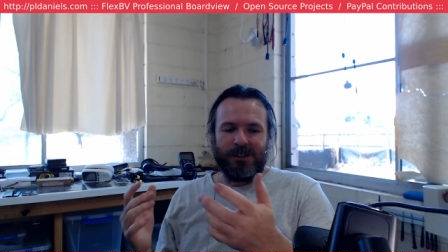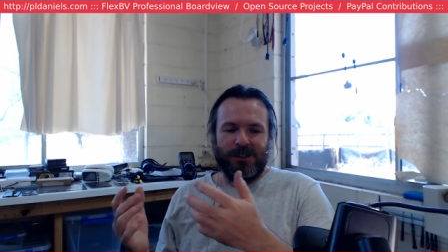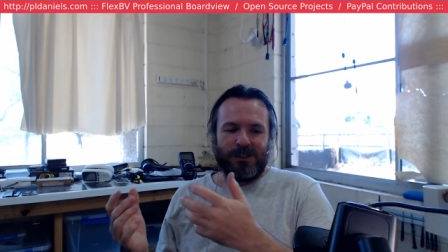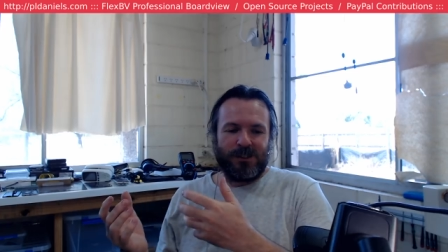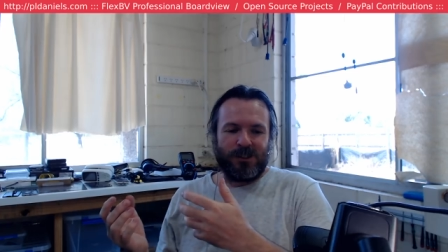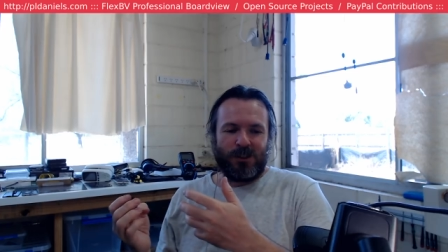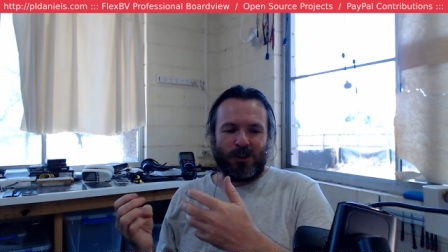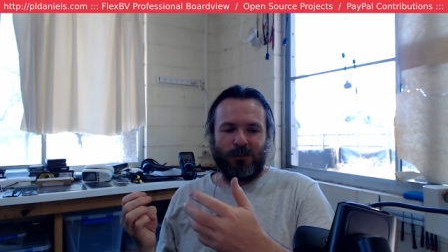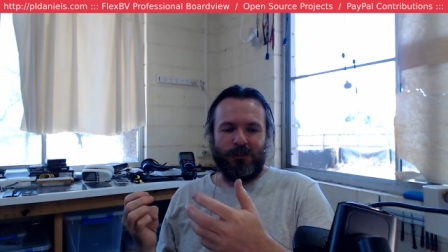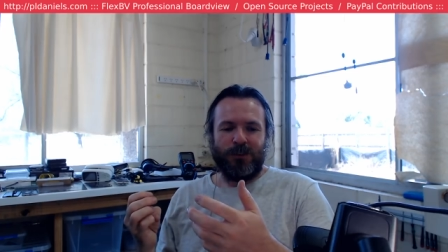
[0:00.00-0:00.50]

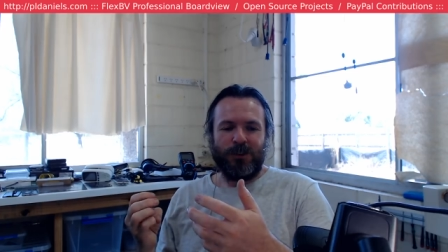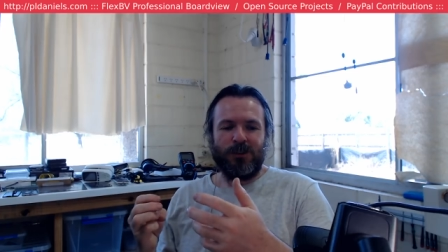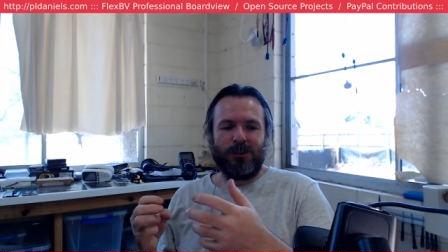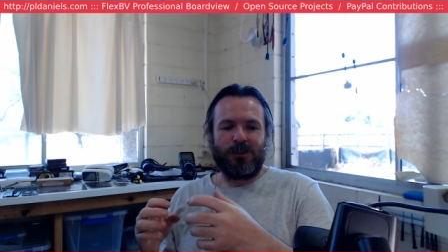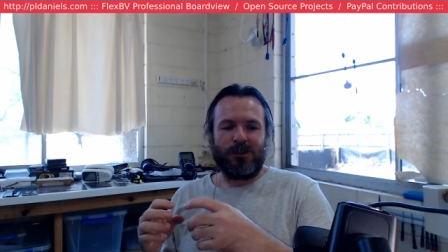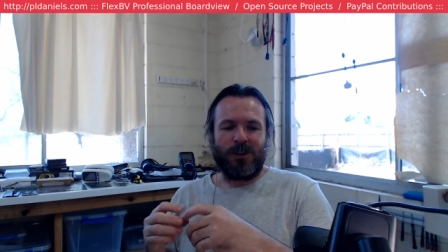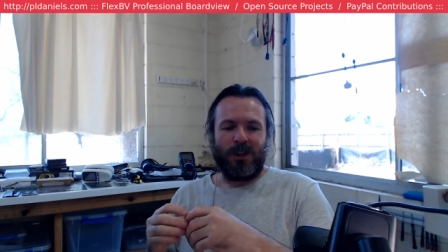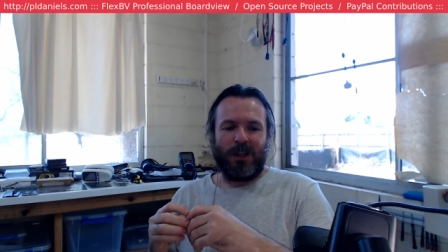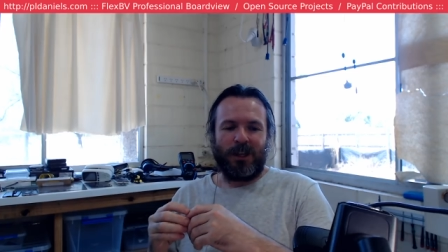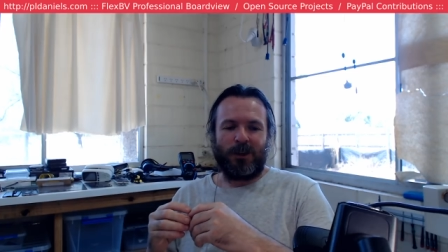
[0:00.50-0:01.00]
So it
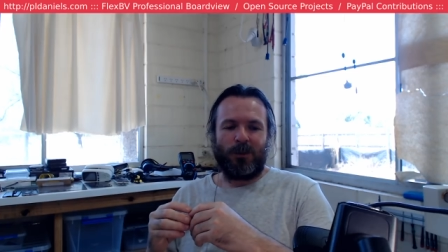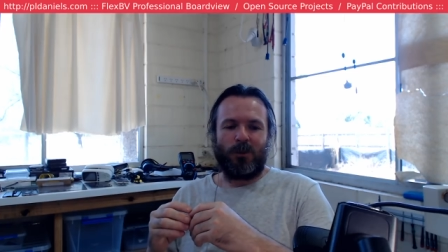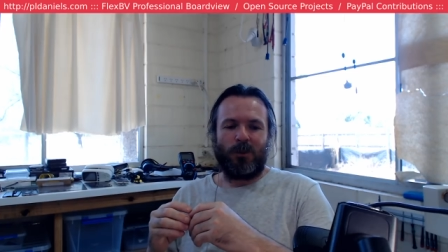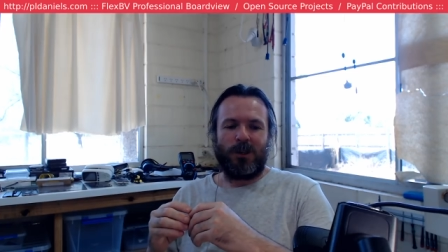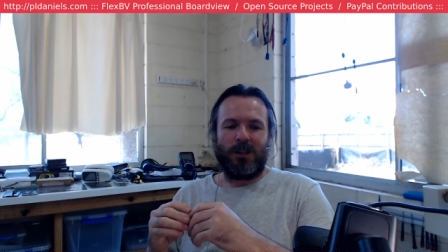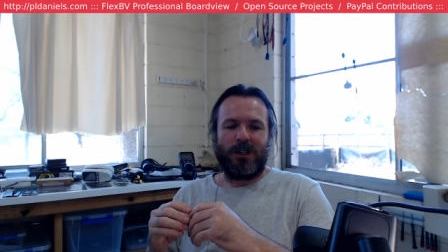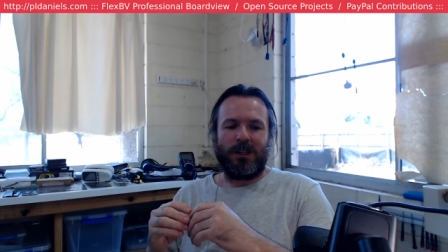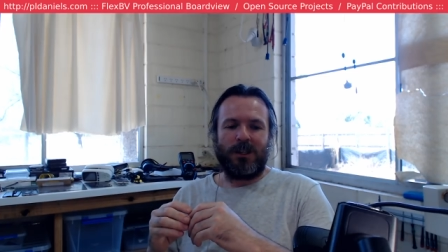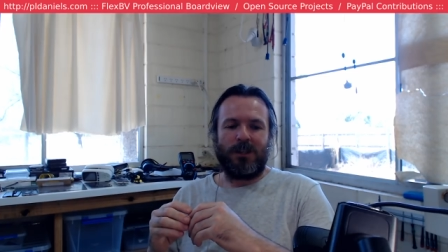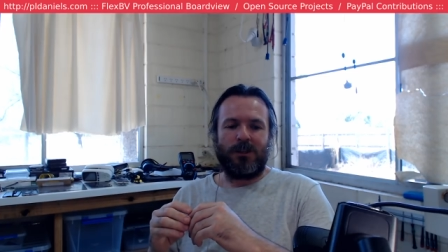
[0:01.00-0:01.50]
feels like we
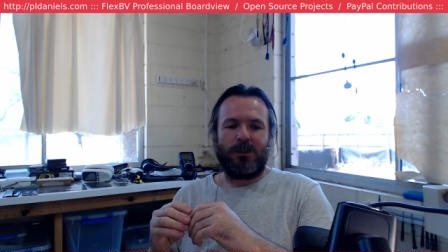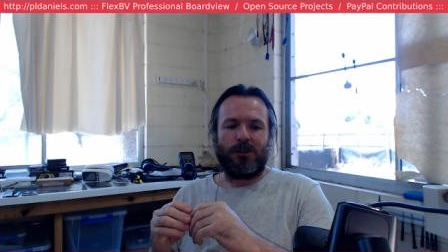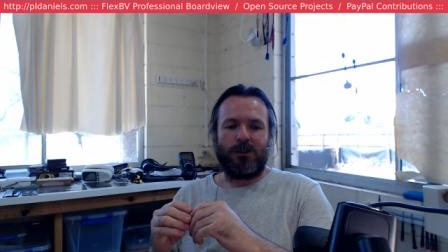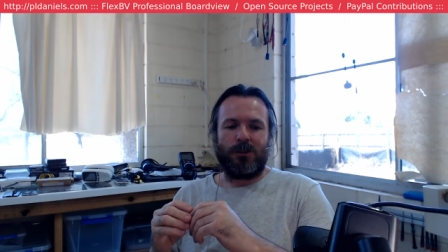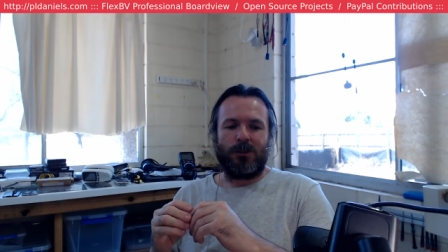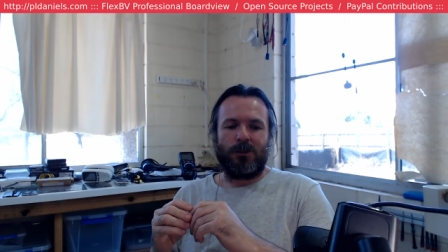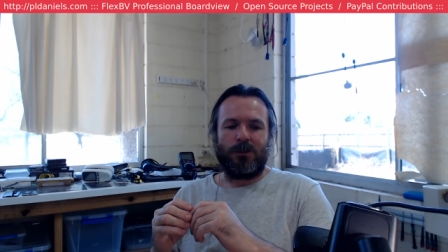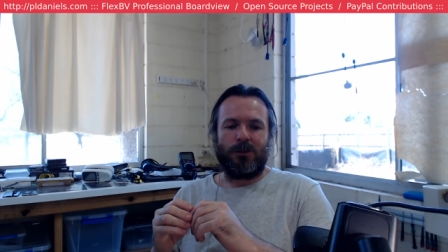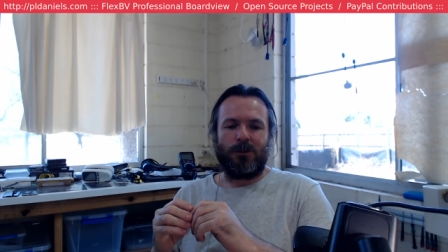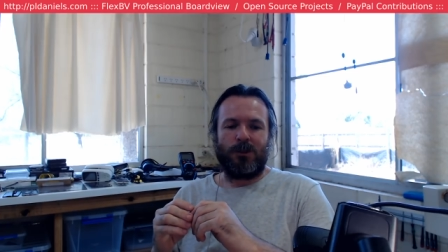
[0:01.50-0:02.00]
need
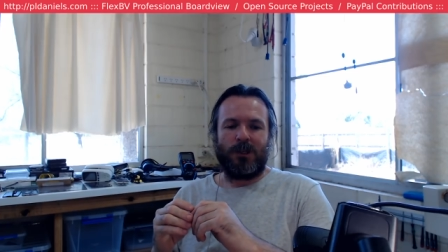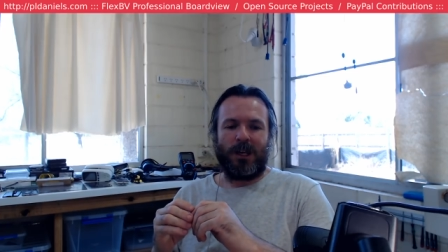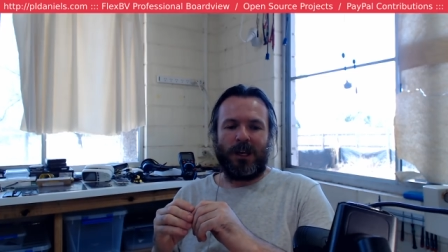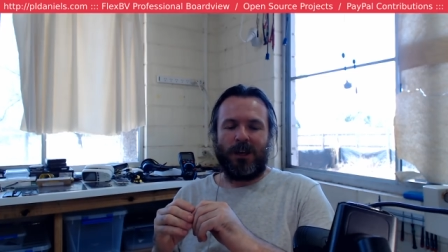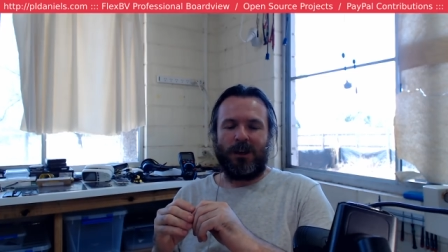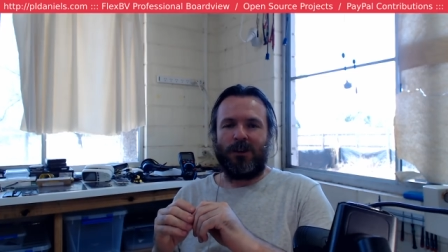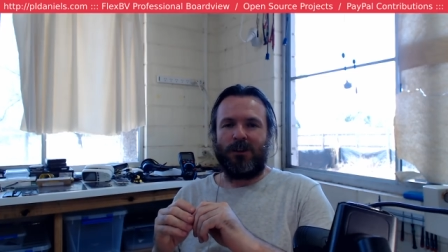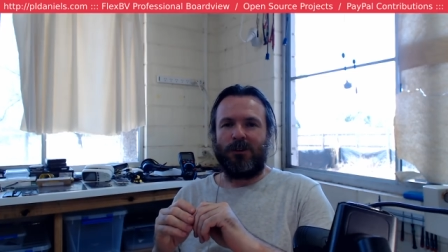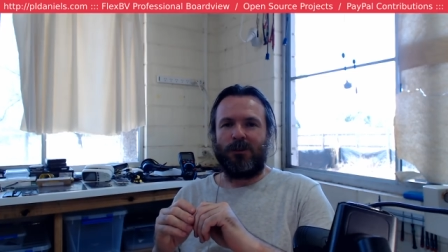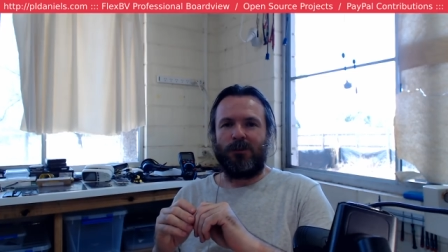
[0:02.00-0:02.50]
to
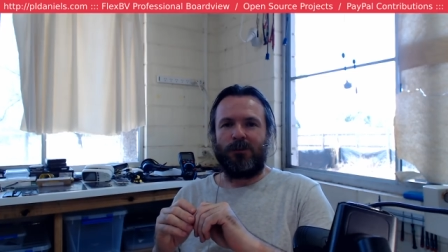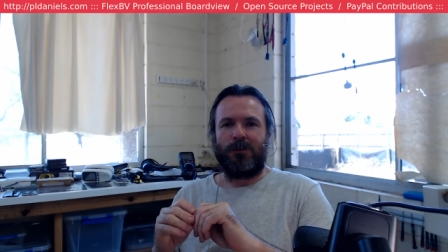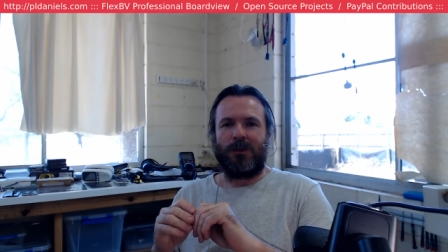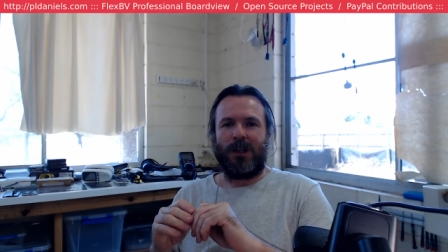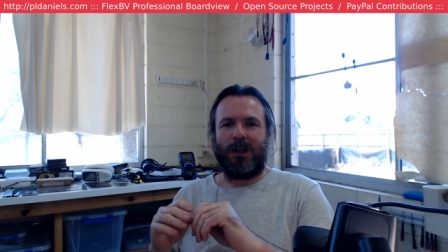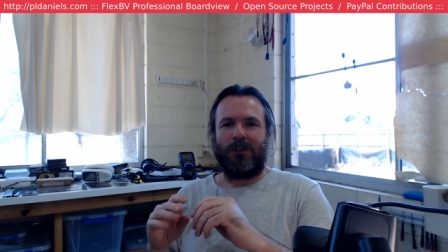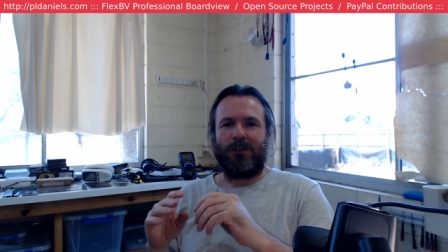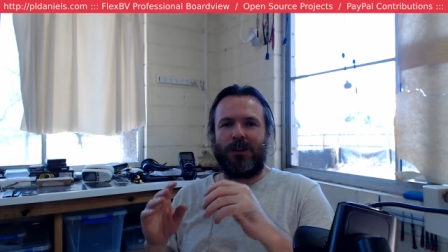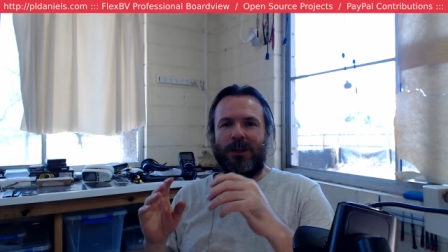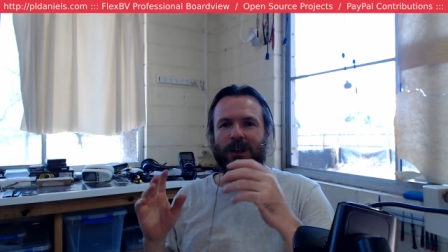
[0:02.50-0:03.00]
now be
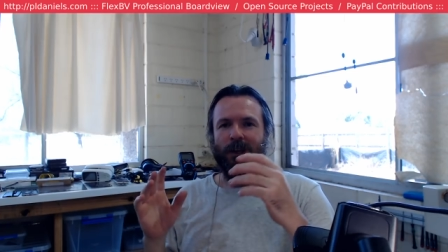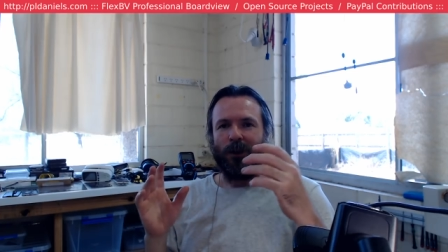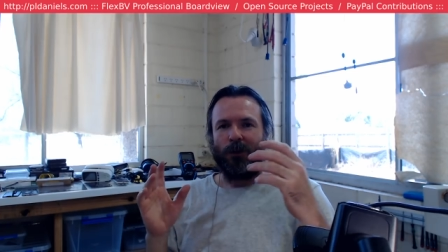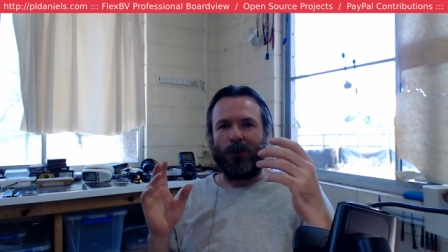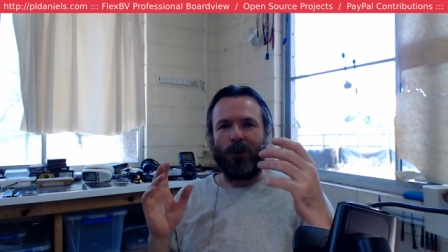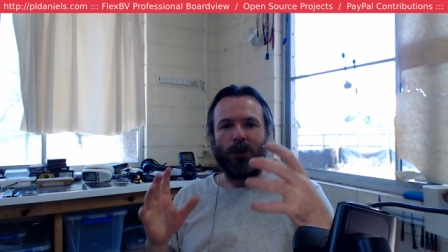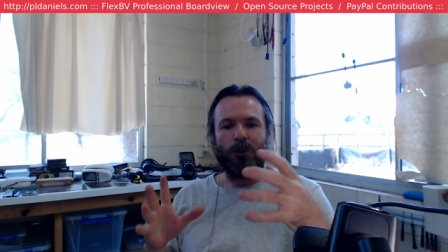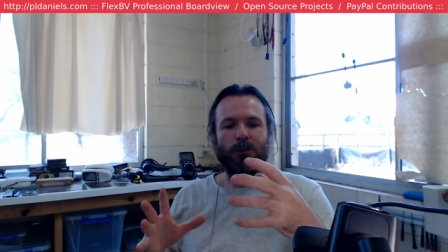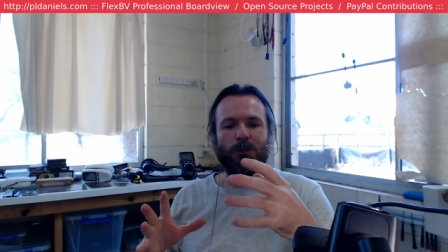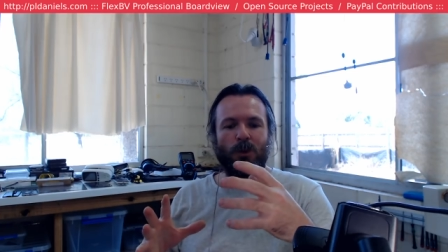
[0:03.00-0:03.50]
able to get our
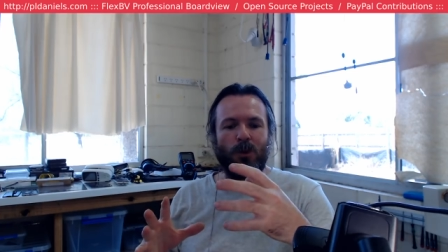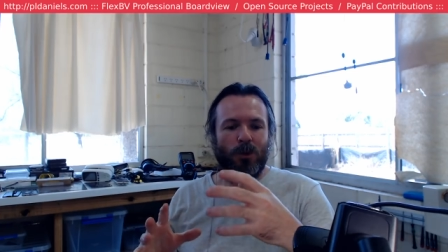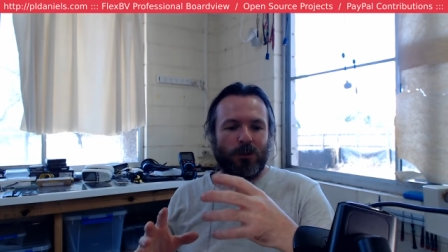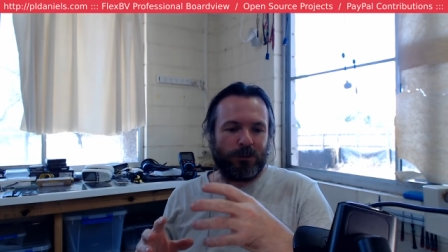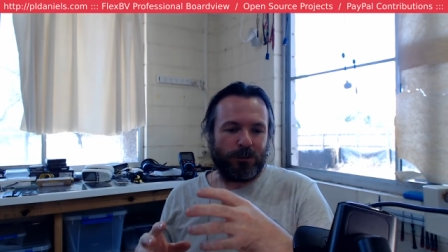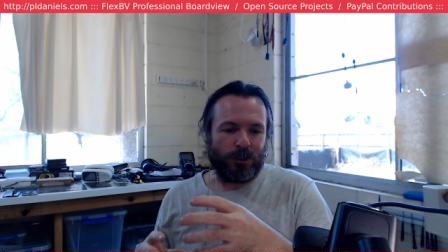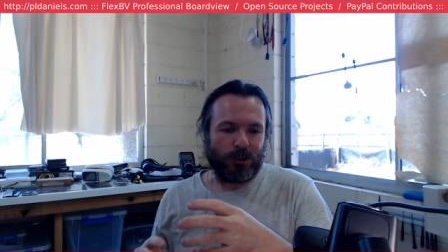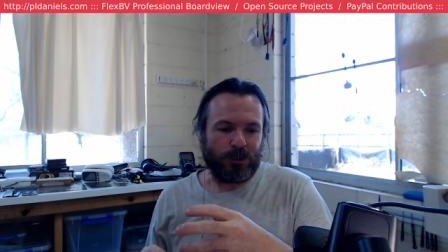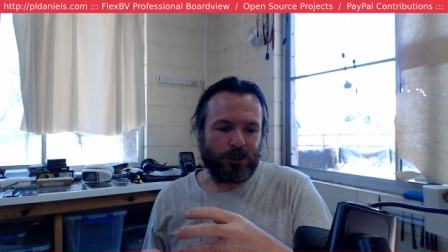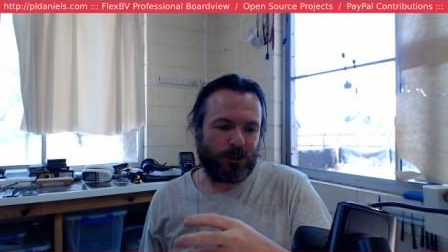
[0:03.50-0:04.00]
own board
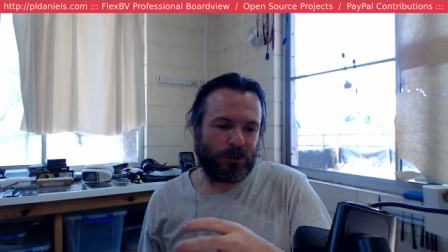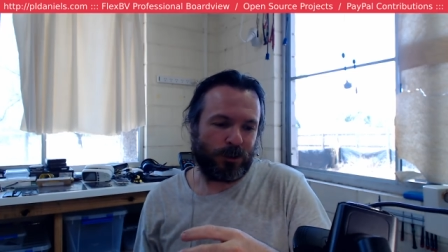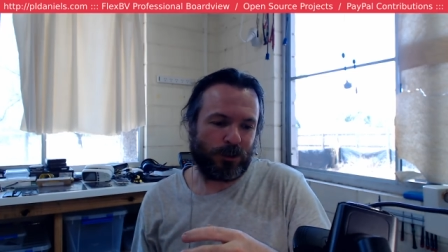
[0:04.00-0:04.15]
views,